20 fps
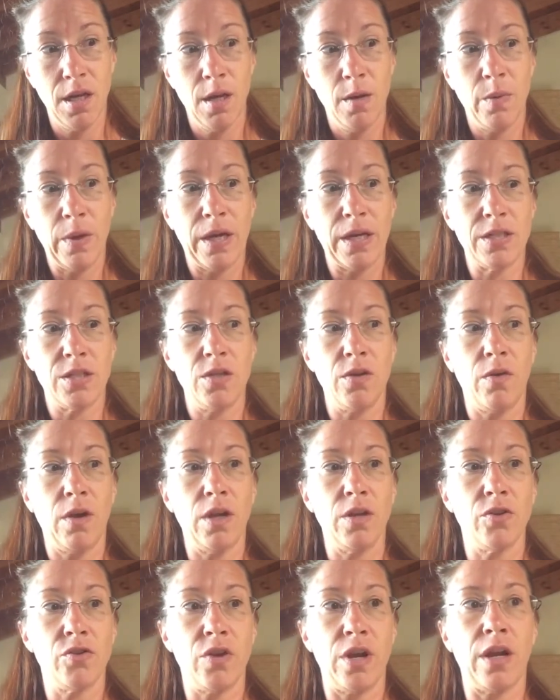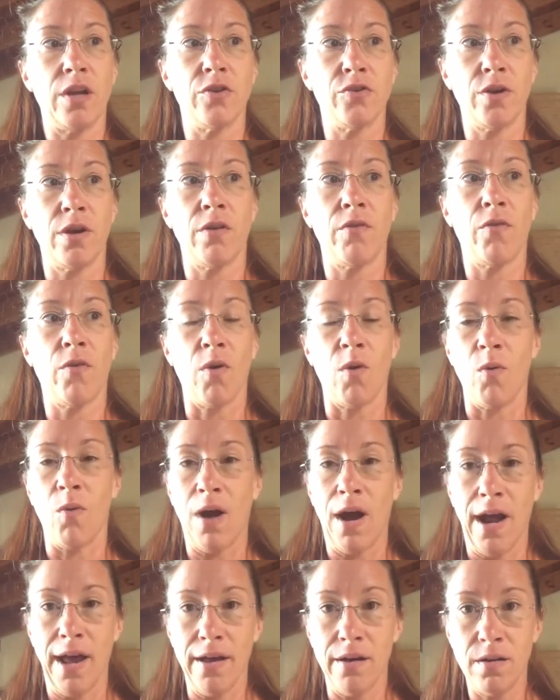Because you can drink and drug for a
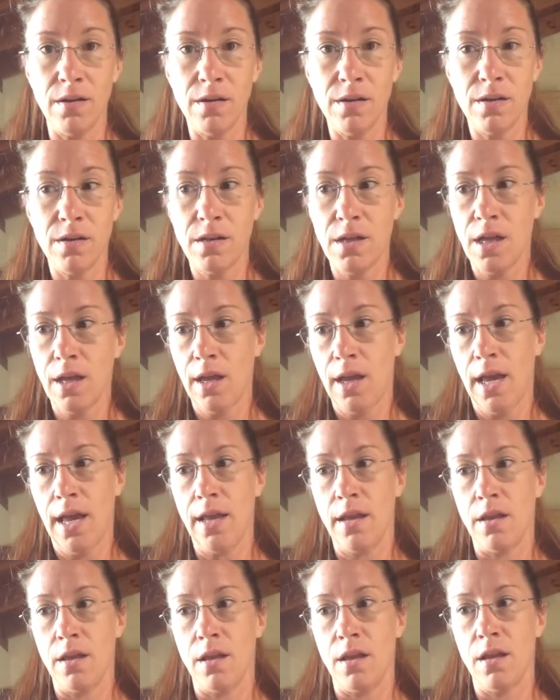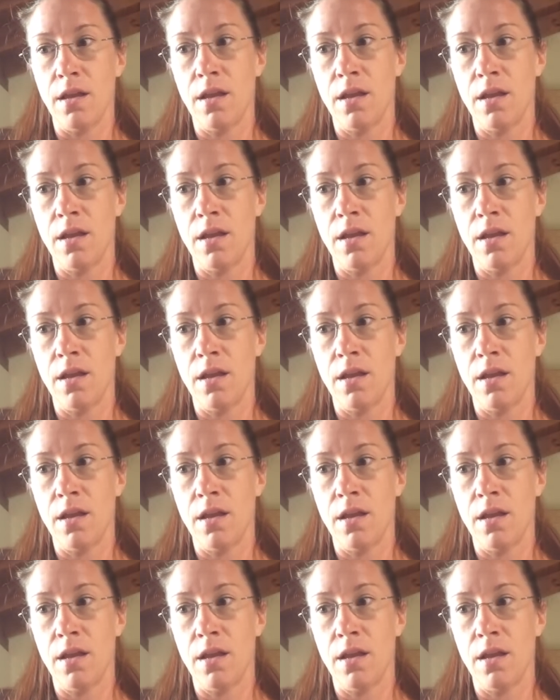while and